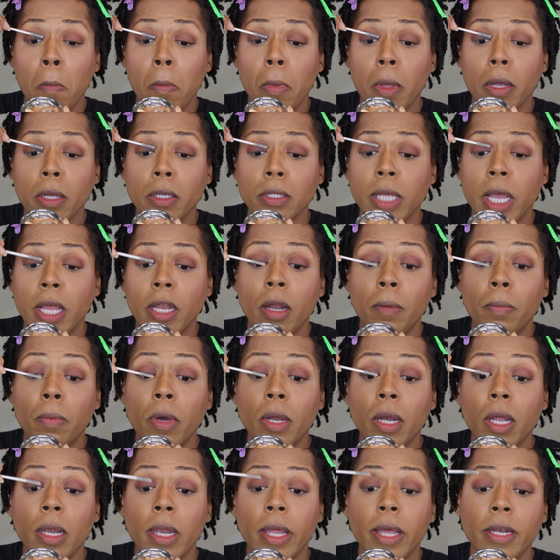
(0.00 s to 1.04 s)
because ain't no
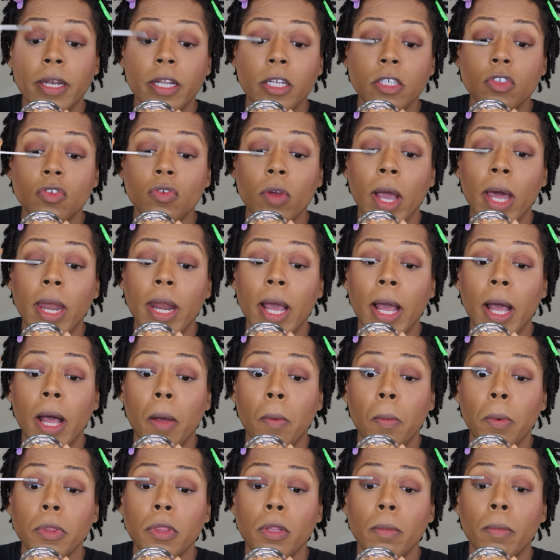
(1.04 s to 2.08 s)
point of letting it dry
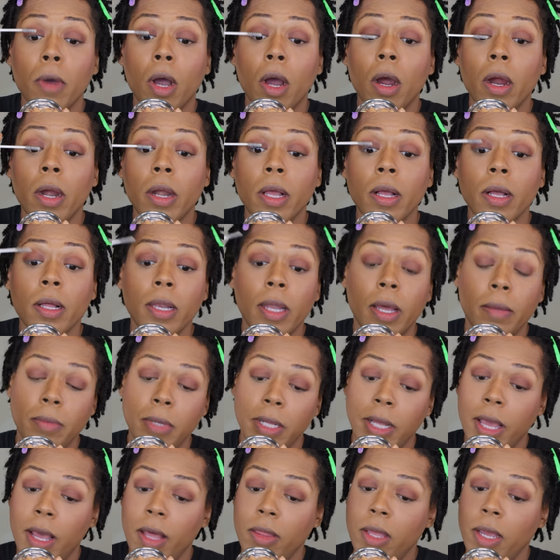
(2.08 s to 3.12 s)
down with them hard and clumped
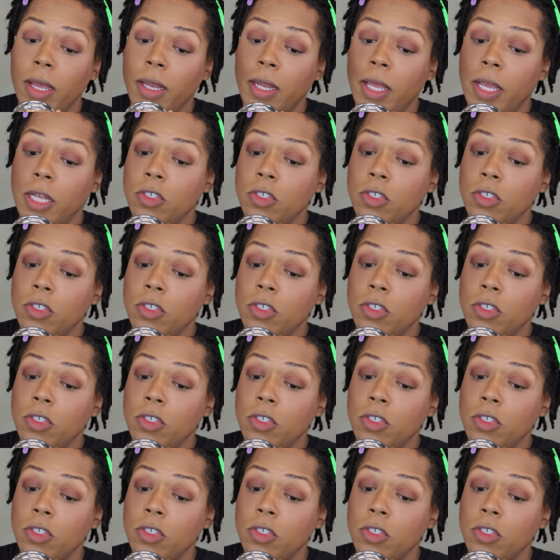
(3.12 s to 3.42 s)
together and